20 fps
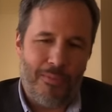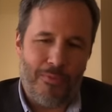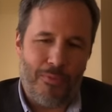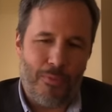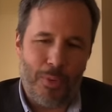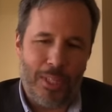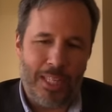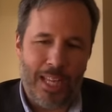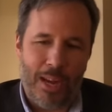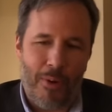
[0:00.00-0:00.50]

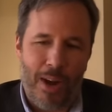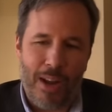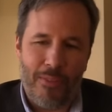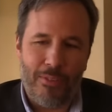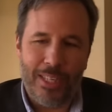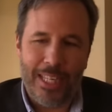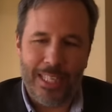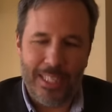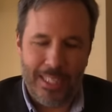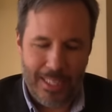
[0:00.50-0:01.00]
with
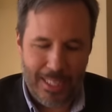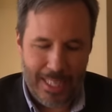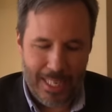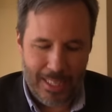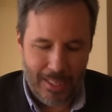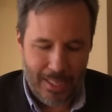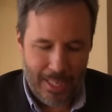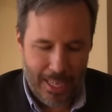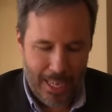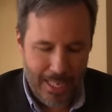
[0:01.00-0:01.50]
Arrival, I didn't
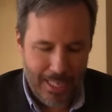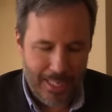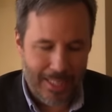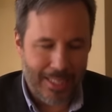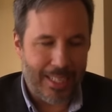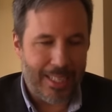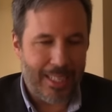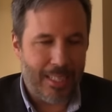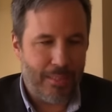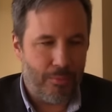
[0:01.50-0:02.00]
have any
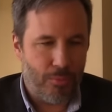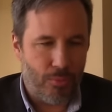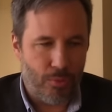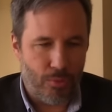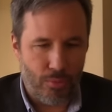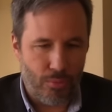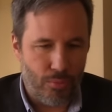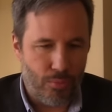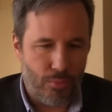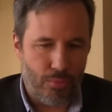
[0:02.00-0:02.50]
time
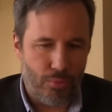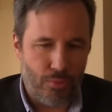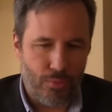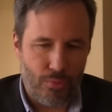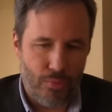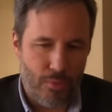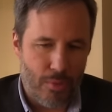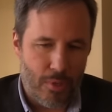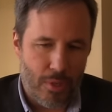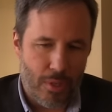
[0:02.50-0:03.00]
to,
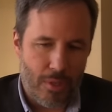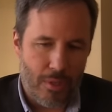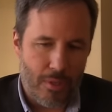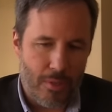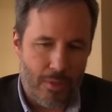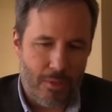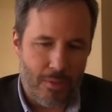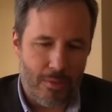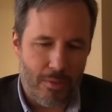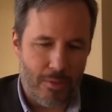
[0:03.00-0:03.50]
to,
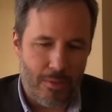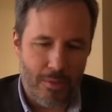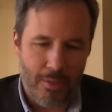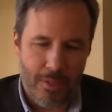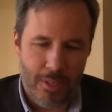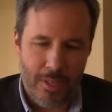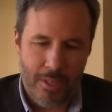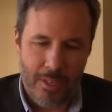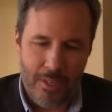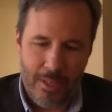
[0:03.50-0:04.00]
uh,
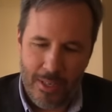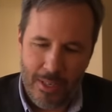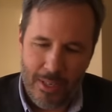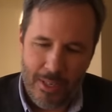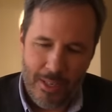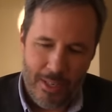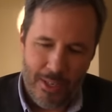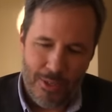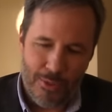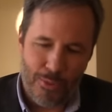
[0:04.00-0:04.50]

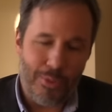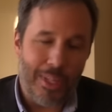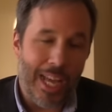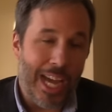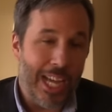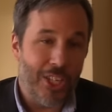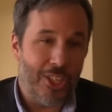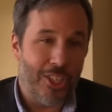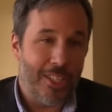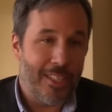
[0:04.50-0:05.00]
to
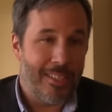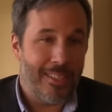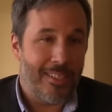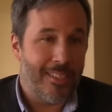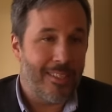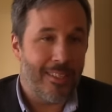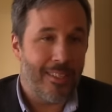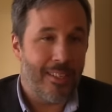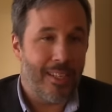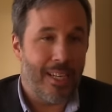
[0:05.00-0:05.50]

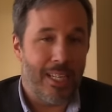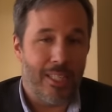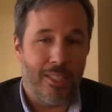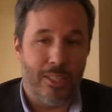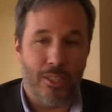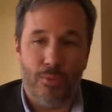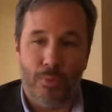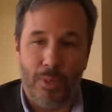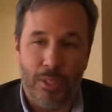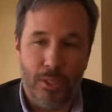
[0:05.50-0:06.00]
digest. I
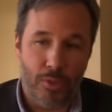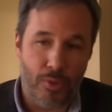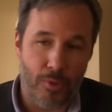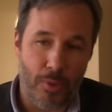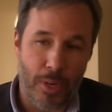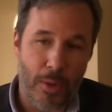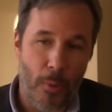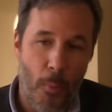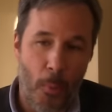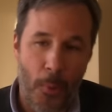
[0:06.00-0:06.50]
just mm. went
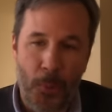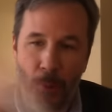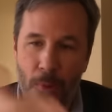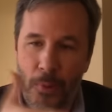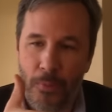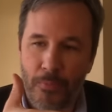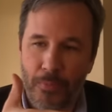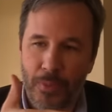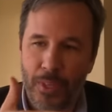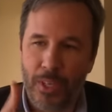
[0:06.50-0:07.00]
straight
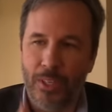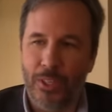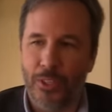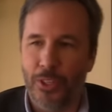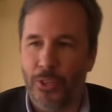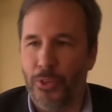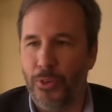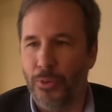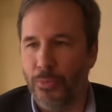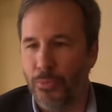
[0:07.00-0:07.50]
on
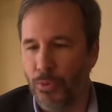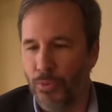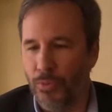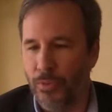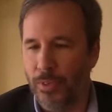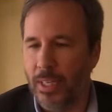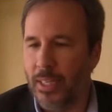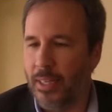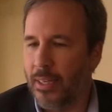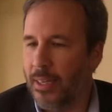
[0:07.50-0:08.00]
another
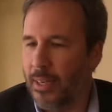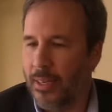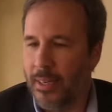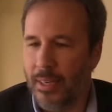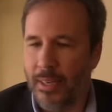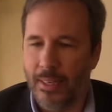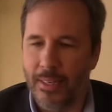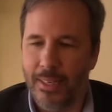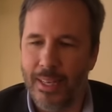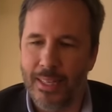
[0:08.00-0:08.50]
movie, and, and
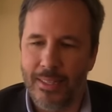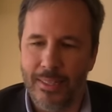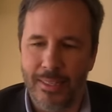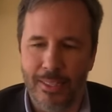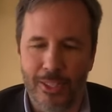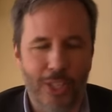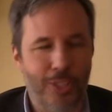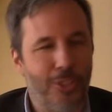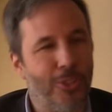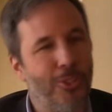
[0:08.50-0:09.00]
uh, that is
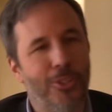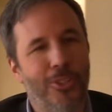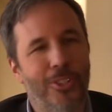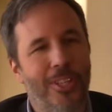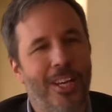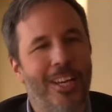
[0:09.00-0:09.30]
not good.